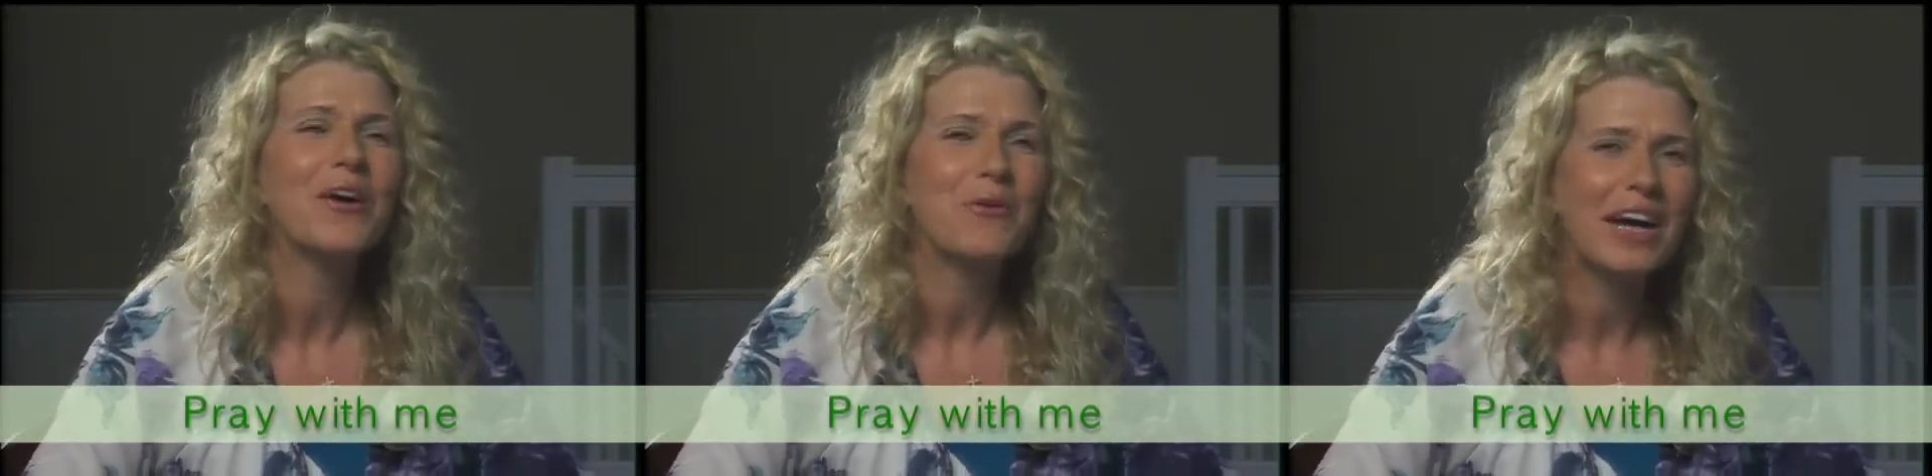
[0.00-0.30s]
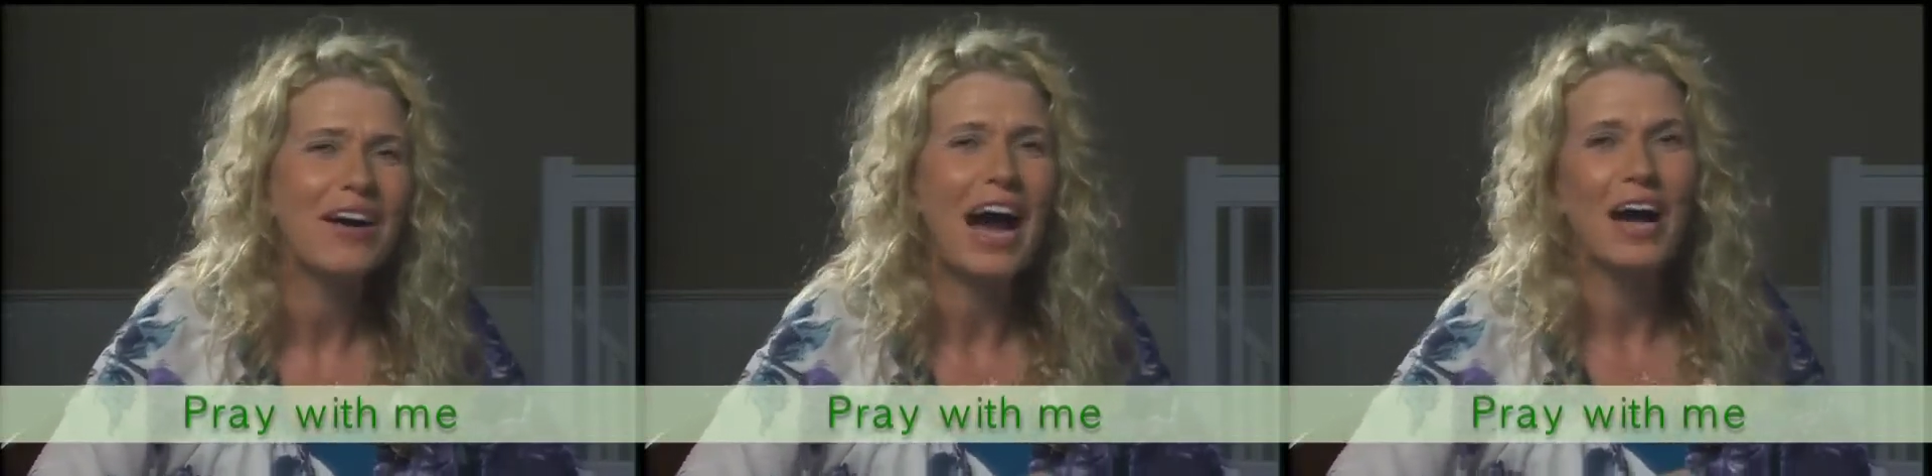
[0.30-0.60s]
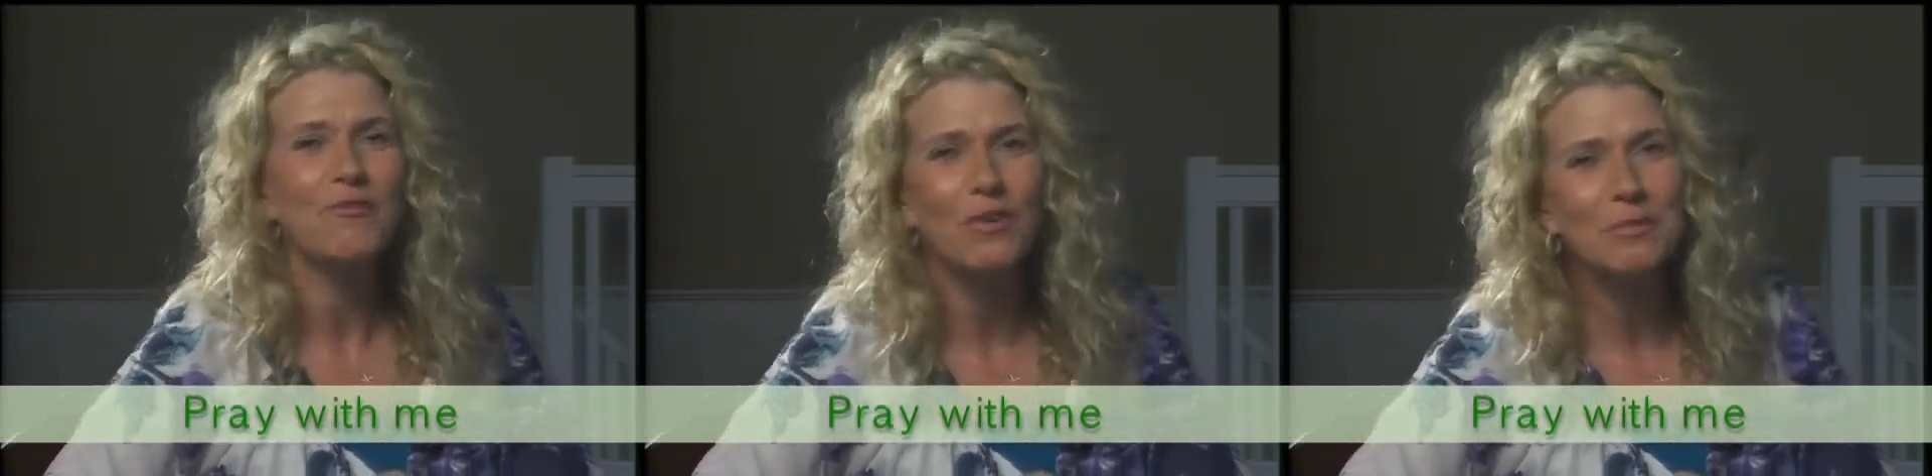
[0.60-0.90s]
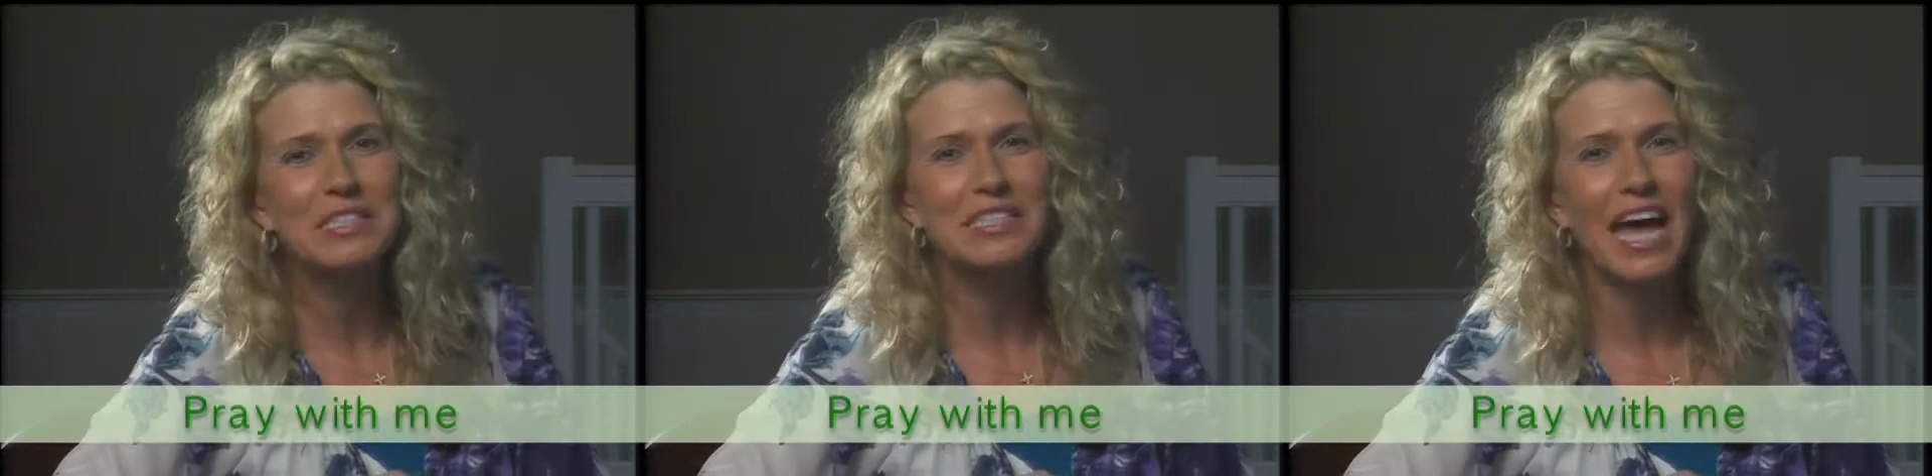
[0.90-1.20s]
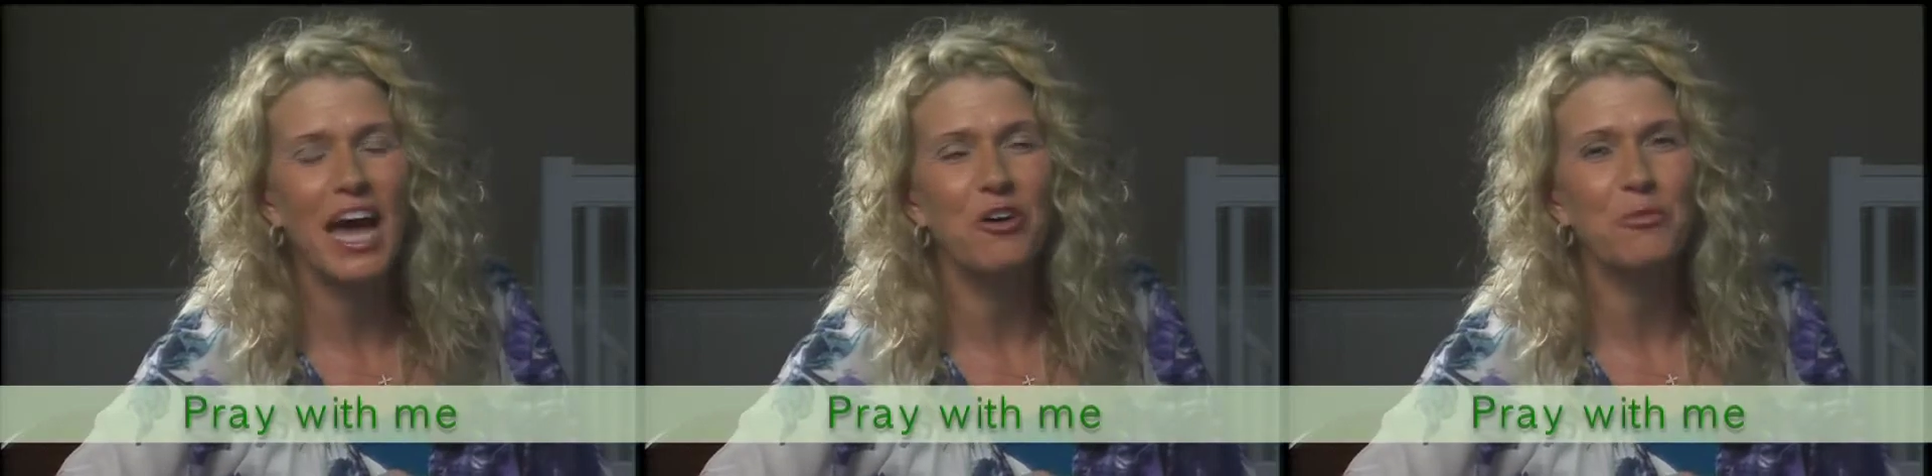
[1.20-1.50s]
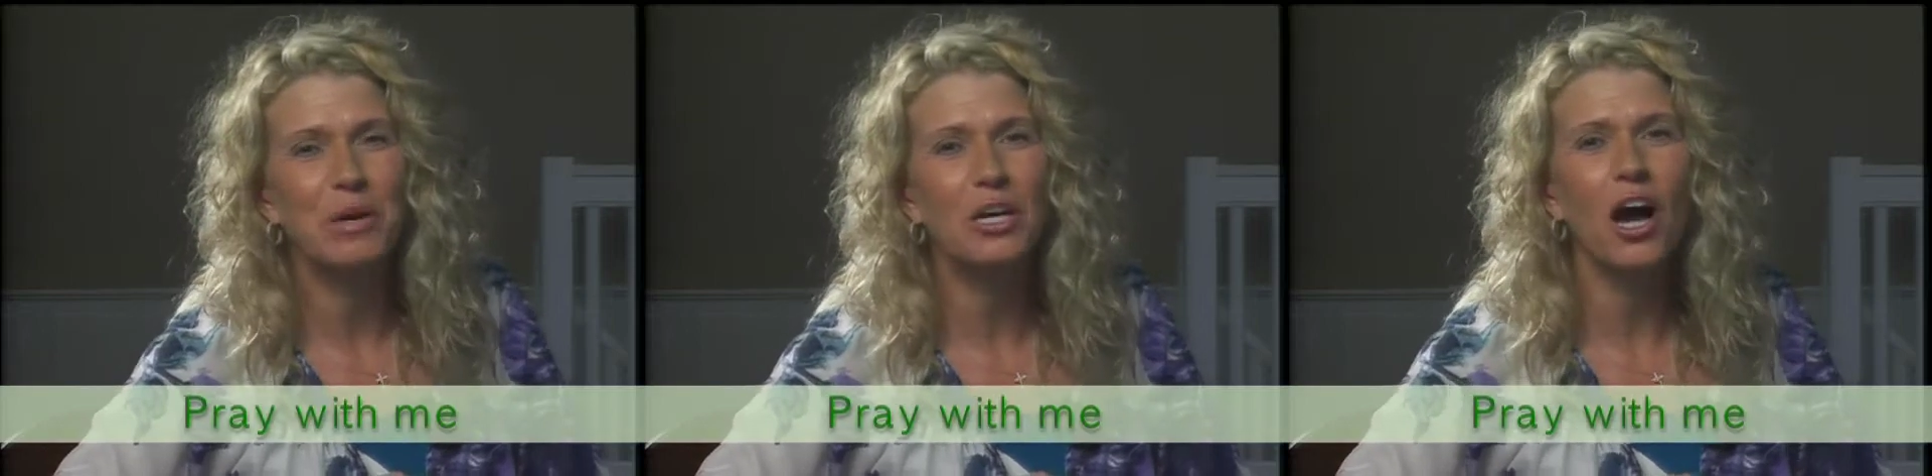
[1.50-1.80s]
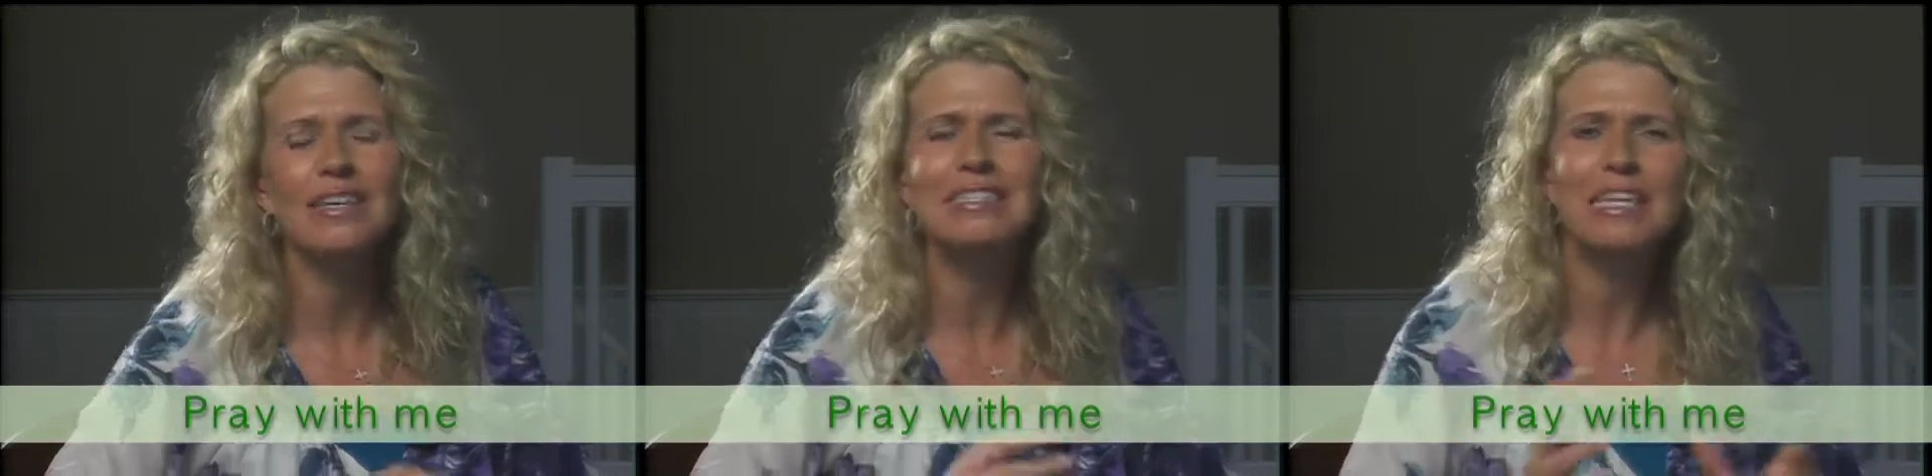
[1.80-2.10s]
Well, I'm from the South, but
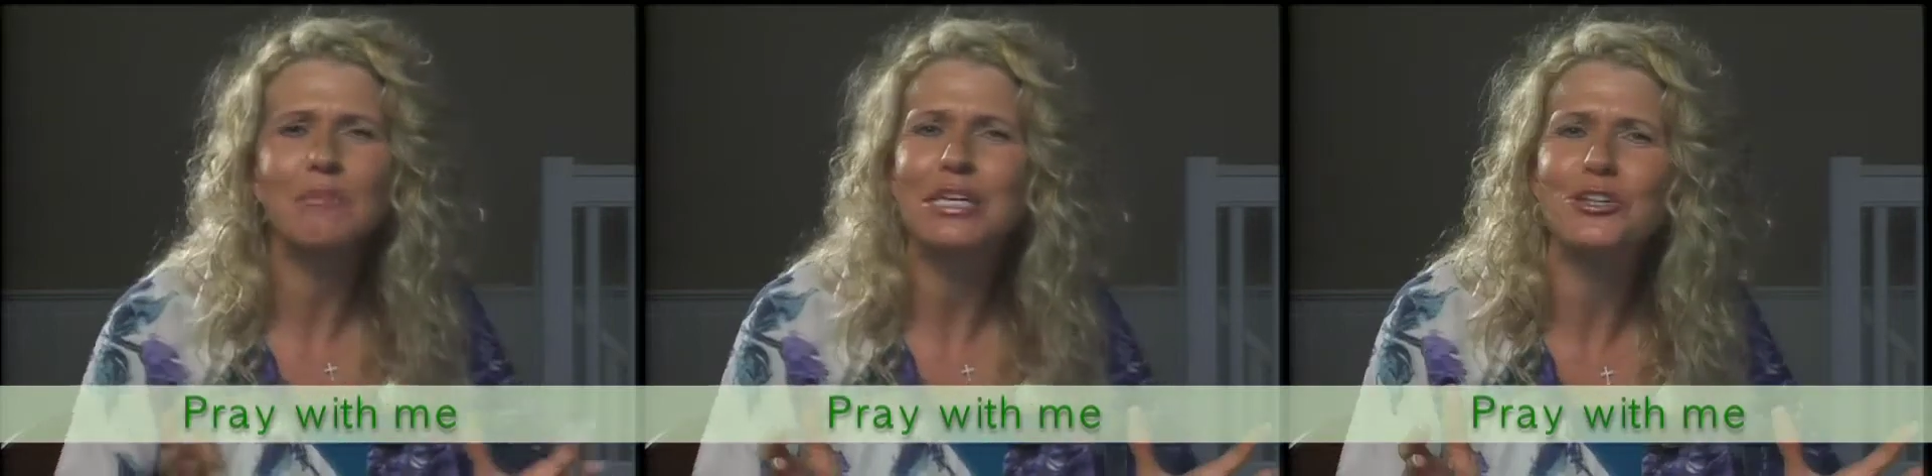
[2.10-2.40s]
God has sent me